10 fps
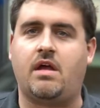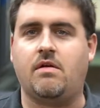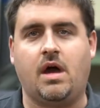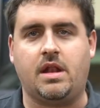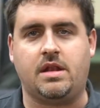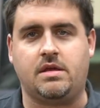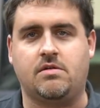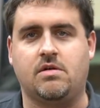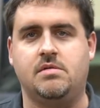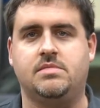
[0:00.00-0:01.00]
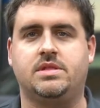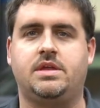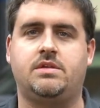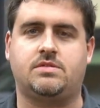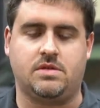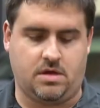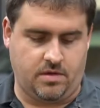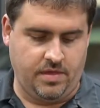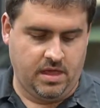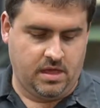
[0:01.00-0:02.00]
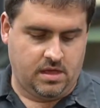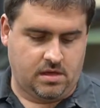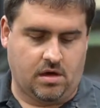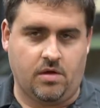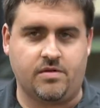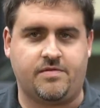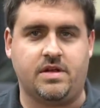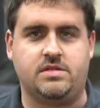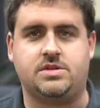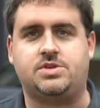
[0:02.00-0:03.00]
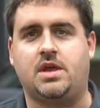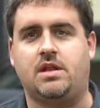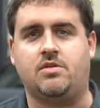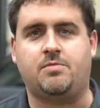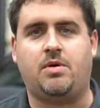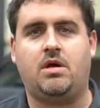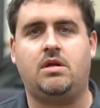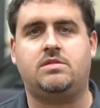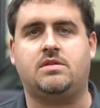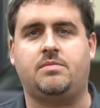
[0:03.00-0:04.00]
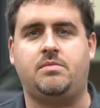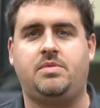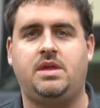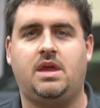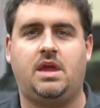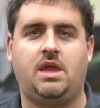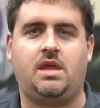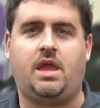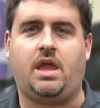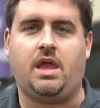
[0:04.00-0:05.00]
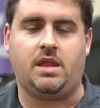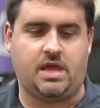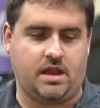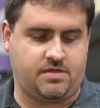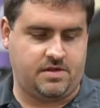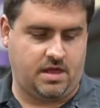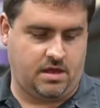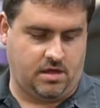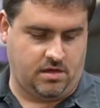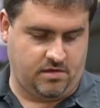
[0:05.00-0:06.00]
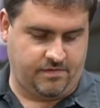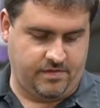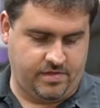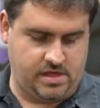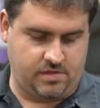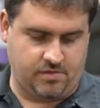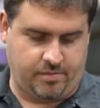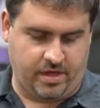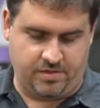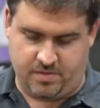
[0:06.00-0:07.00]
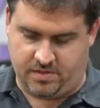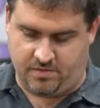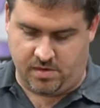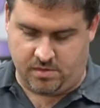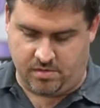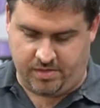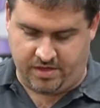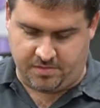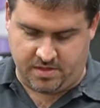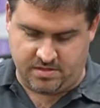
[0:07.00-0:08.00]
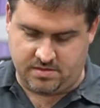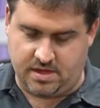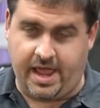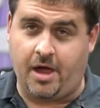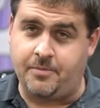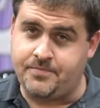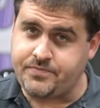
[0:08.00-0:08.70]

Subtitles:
rotted and crumbling. So call their friends at Stranos Parts up in PA and got a set of these replacements, the rubber replacements. Now,